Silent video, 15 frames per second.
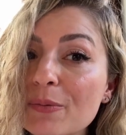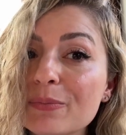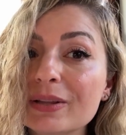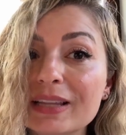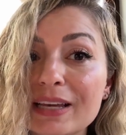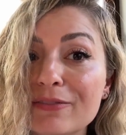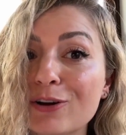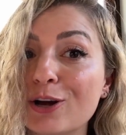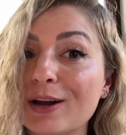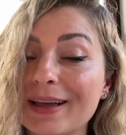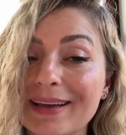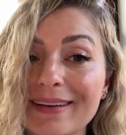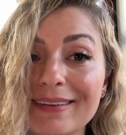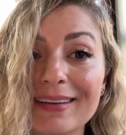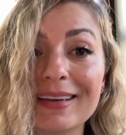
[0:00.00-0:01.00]
believer
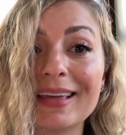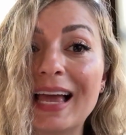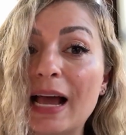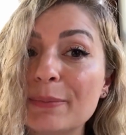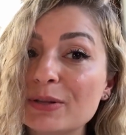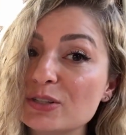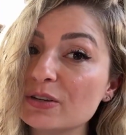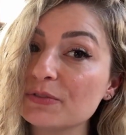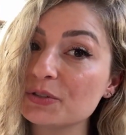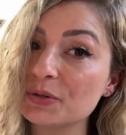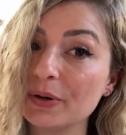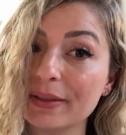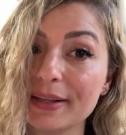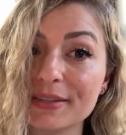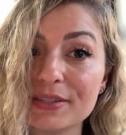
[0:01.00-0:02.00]
in cabinets over
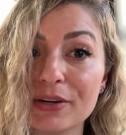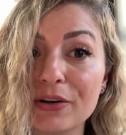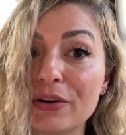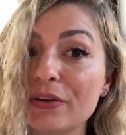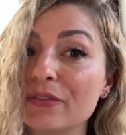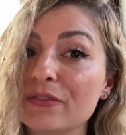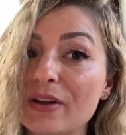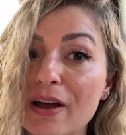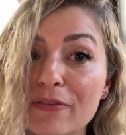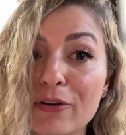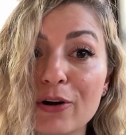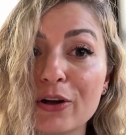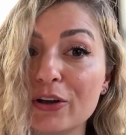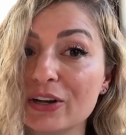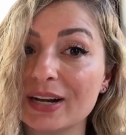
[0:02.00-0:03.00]
toilets are never
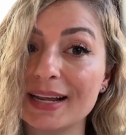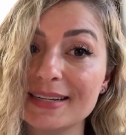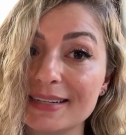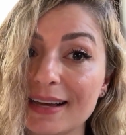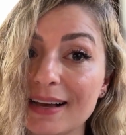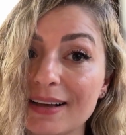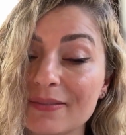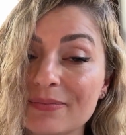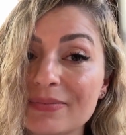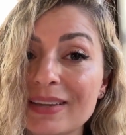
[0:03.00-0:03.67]
a good idea.